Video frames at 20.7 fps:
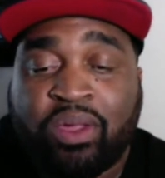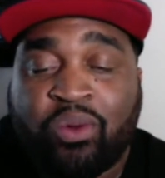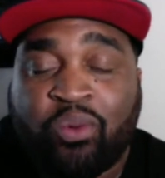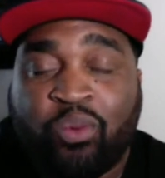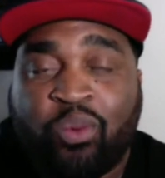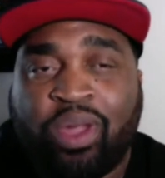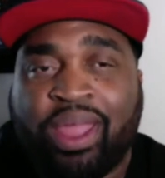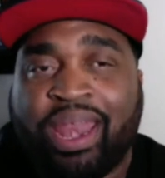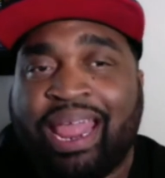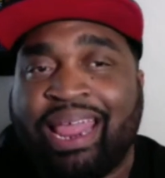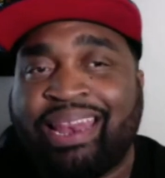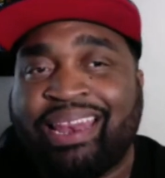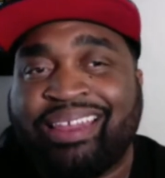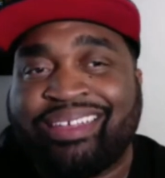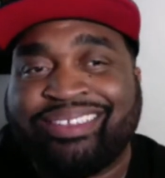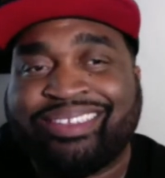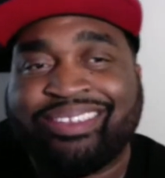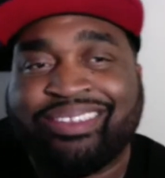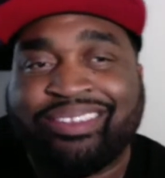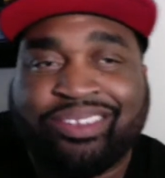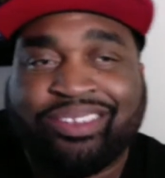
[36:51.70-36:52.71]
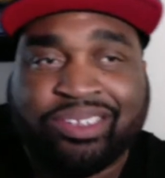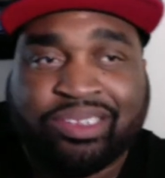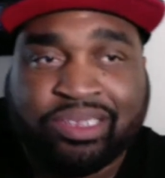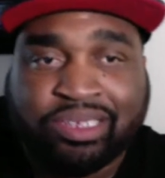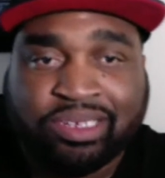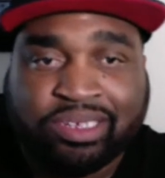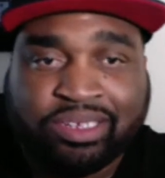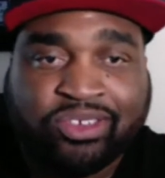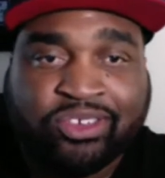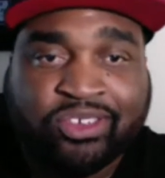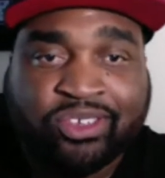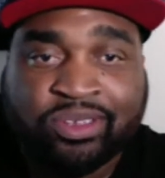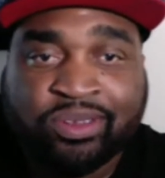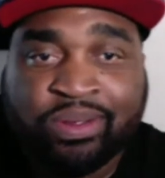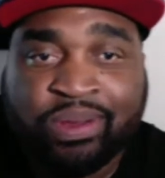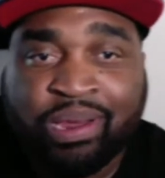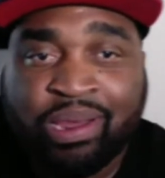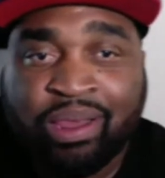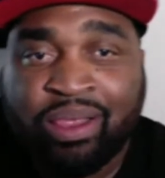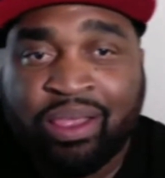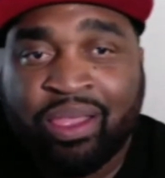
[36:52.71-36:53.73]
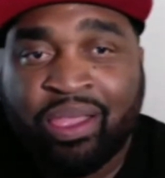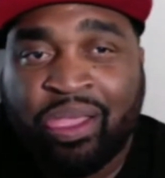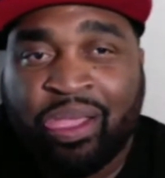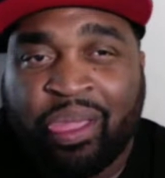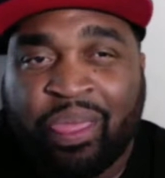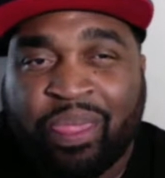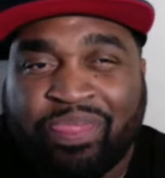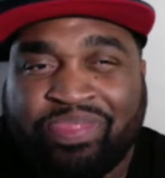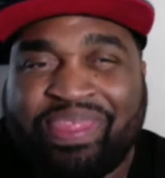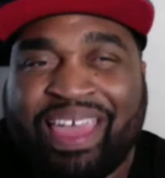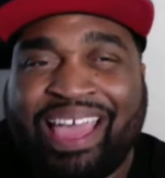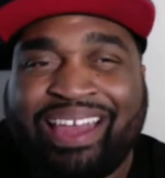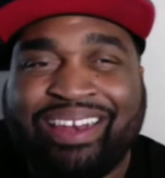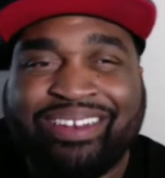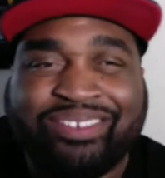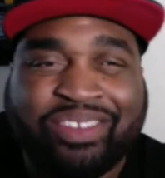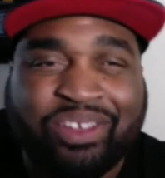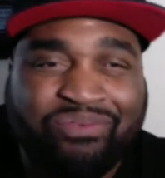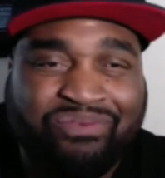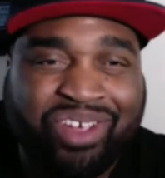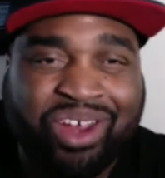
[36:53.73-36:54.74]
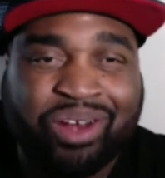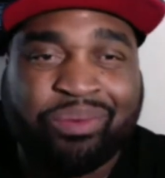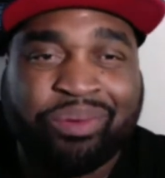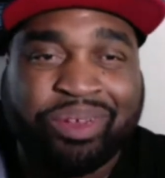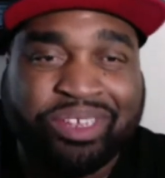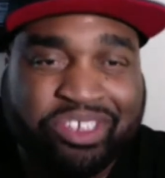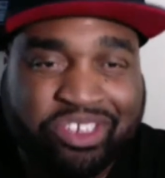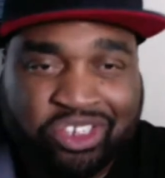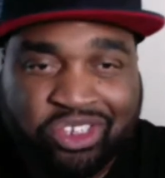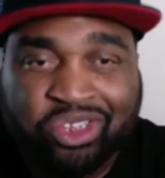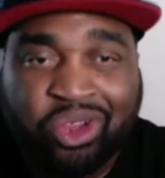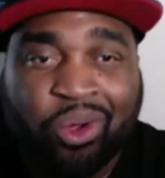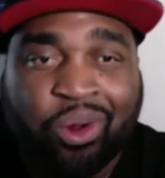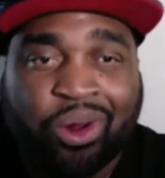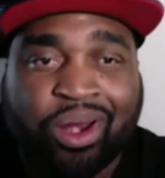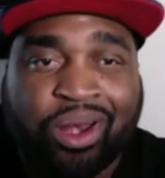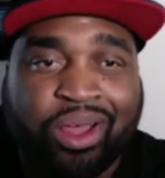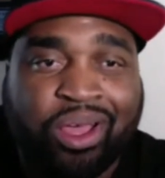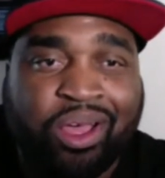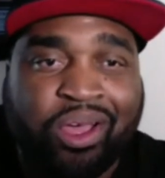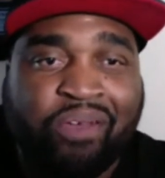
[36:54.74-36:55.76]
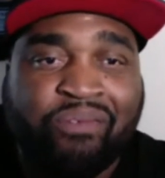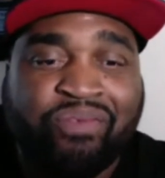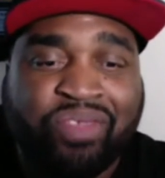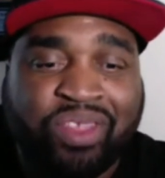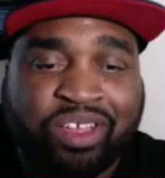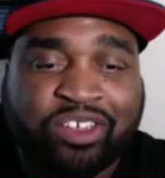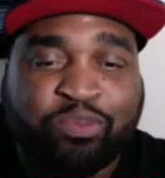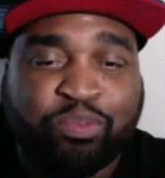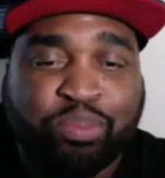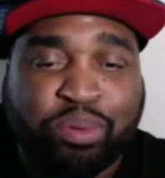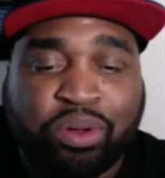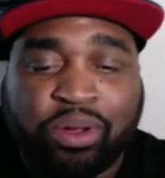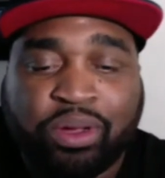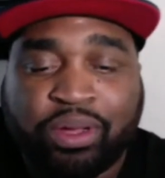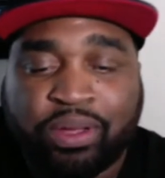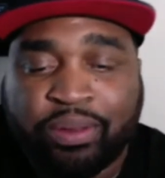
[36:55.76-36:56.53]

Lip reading: when I listen to this, that is the very start of this book.